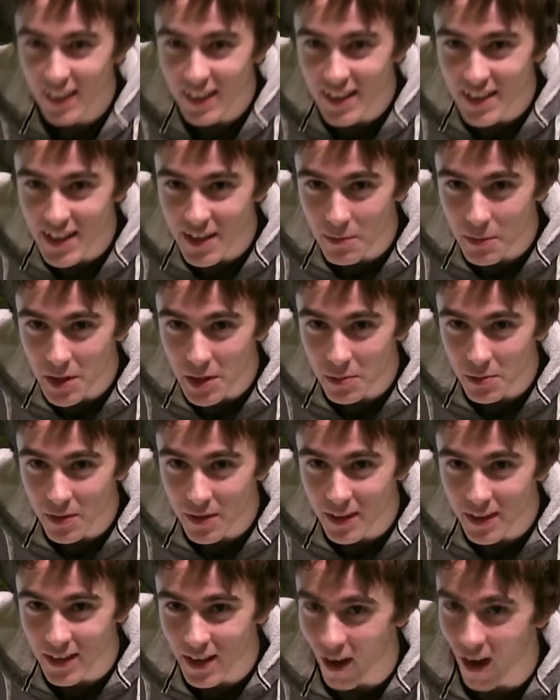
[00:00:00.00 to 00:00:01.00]
Is that
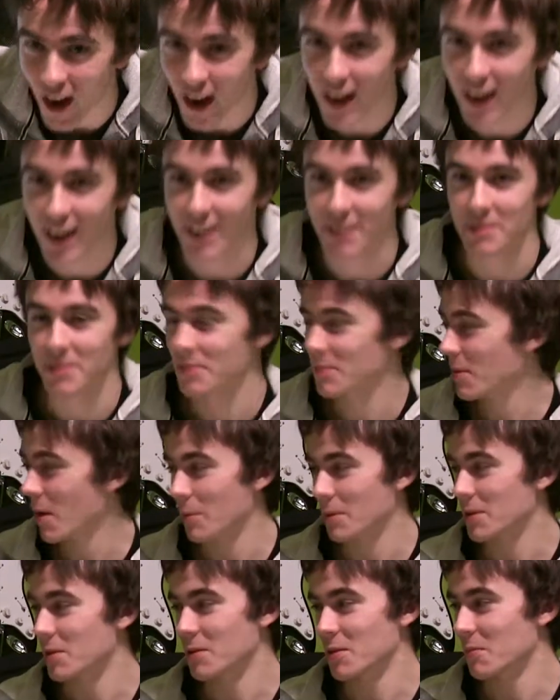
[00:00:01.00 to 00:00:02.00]
readable? No, it's
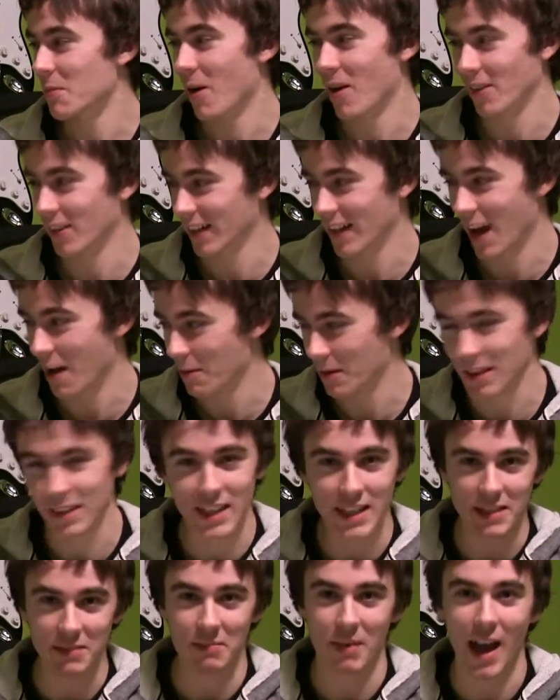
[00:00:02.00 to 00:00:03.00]
probably too small on the camera. It
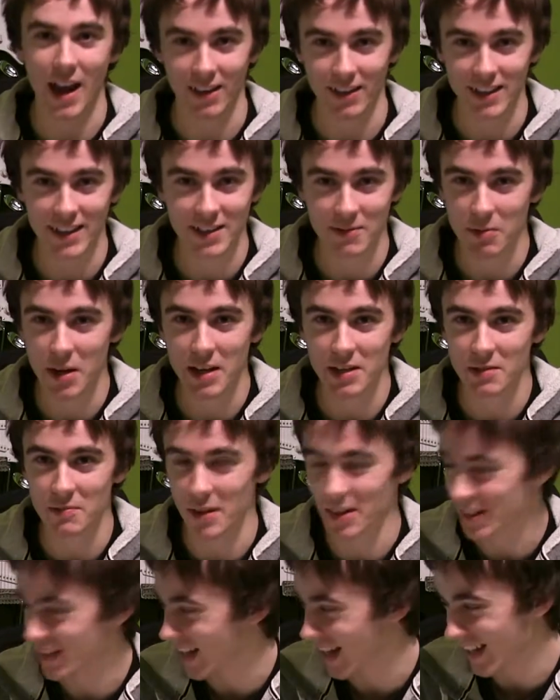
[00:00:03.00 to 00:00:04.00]
doesn't matter. This is way too
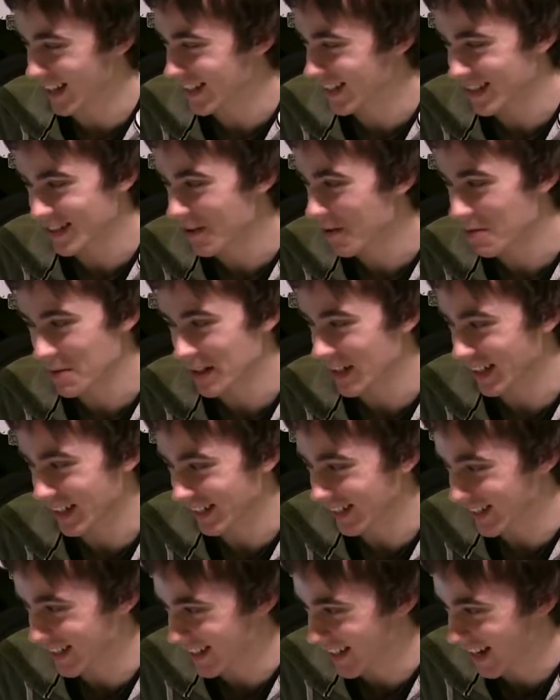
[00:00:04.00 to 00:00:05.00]
much text. It's so
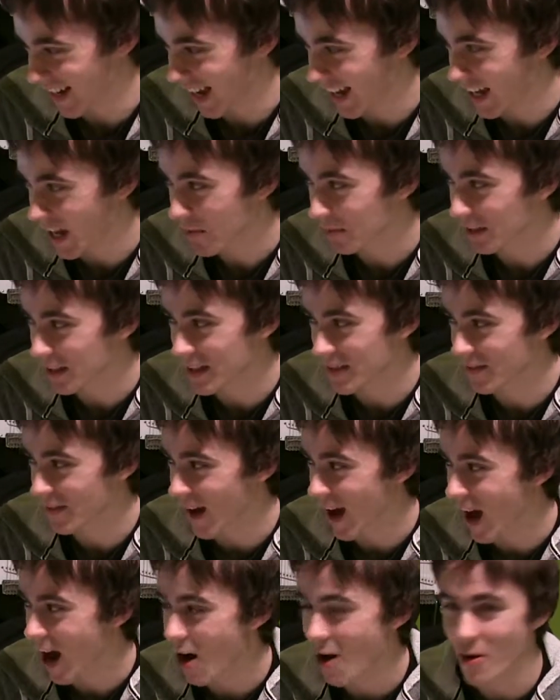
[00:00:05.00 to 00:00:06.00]
ridiculous. I can't believe
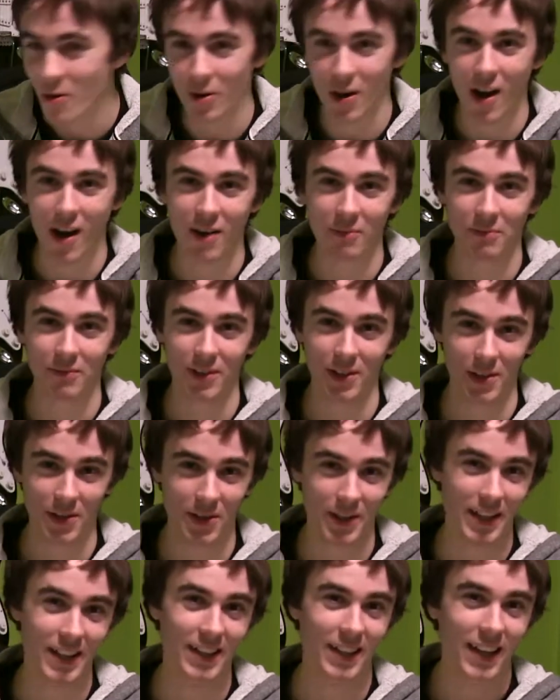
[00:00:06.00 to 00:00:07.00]
how
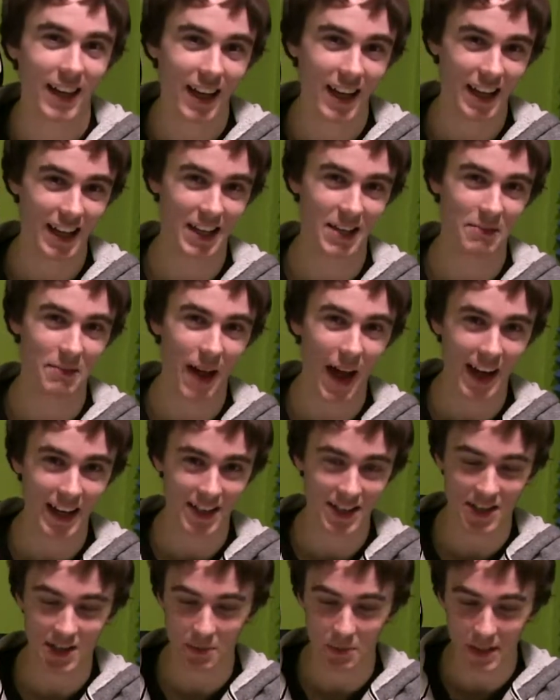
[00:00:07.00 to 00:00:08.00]
convoluted it
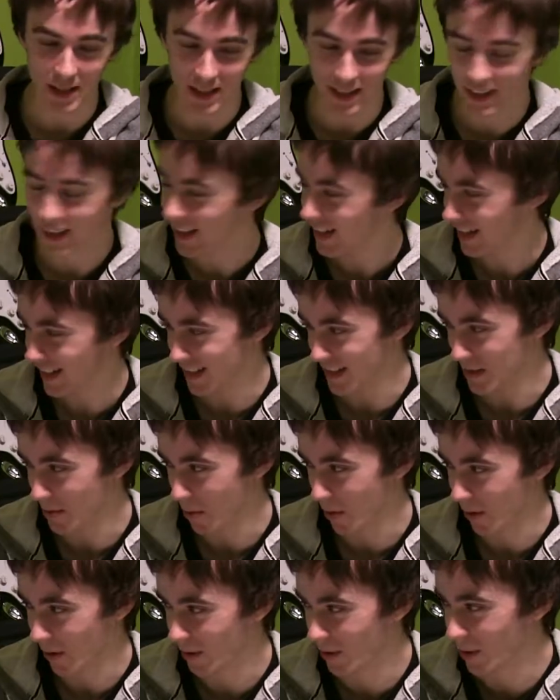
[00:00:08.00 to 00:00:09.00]
managed to be in the
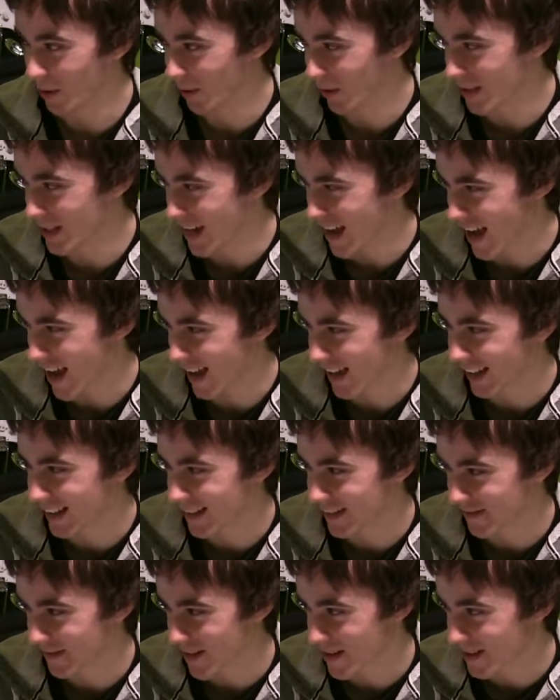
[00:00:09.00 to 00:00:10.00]
Oracle
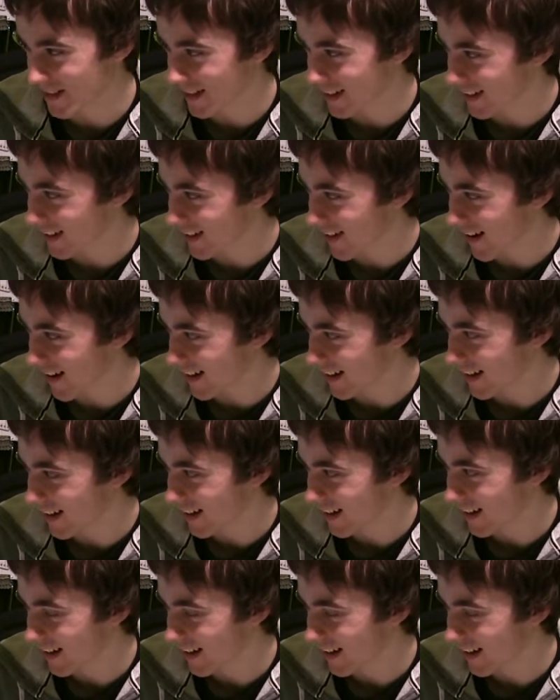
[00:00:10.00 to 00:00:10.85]
text version of the card.